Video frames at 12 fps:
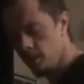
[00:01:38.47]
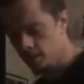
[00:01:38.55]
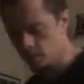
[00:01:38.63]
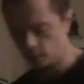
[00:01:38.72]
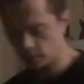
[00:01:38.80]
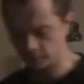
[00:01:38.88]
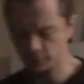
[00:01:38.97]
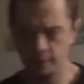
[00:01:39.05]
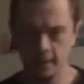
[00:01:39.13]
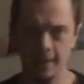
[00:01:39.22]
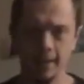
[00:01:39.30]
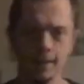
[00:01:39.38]
Once you're
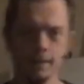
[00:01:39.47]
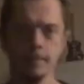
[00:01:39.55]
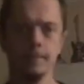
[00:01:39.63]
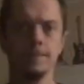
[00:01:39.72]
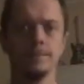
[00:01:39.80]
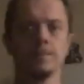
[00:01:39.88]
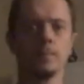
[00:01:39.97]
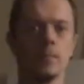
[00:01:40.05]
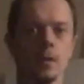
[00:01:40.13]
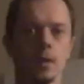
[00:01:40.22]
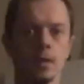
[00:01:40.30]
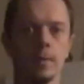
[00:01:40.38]
here,
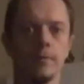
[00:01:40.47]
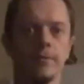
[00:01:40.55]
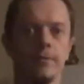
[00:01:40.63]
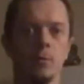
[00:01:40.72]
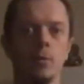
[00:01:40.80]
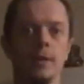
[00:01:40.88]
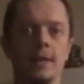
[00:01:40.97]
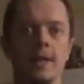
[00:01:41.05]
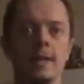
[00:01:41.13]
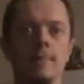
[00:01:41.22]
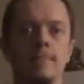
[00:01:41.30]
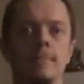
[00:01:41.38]
come forward again,
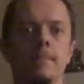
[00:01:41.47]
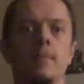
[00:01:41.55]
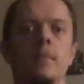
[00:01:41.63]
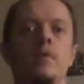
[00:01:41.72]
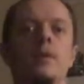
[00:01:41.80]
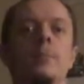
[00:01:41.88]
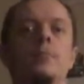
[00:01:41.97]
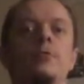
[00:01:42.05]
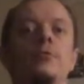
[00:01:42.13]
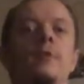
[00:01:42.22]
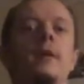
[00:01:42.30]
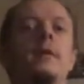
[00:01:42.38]
double strike.